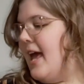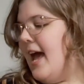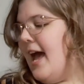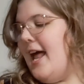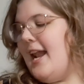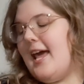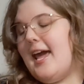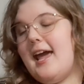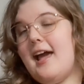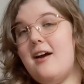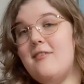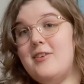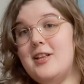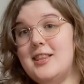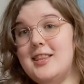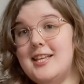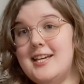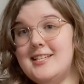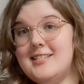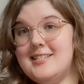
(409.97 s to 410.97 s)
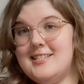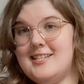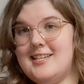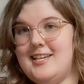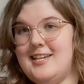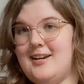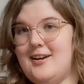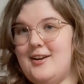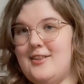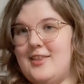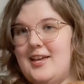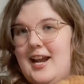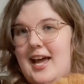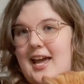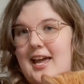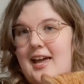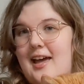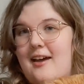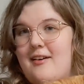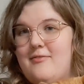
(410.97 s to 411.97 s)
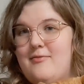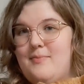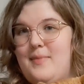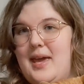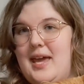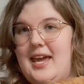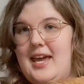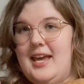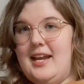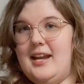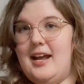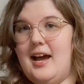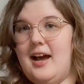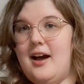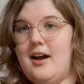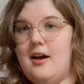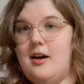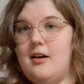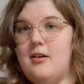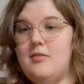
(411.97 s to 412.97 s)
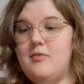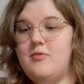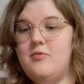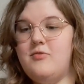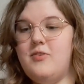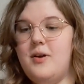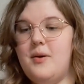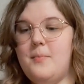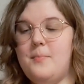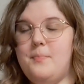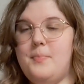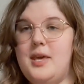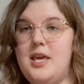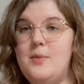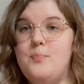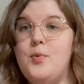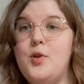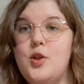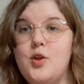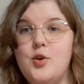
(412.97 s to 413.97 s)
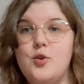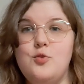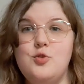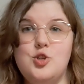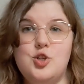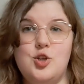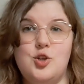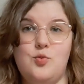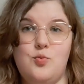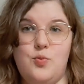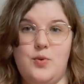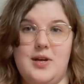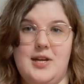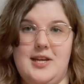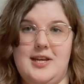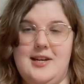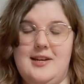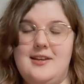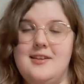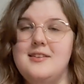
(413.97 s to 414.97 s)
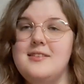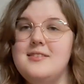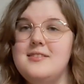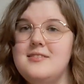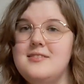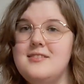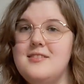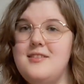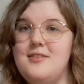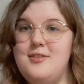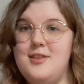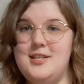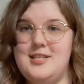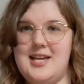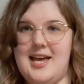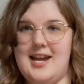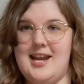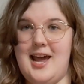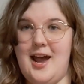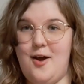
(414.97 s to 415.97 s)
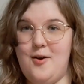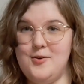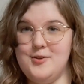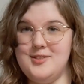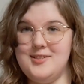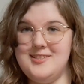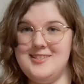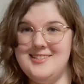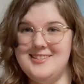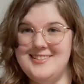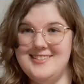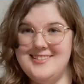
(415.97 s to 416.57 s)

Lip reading: And I have a list here that I have made of people who should read The Dead House.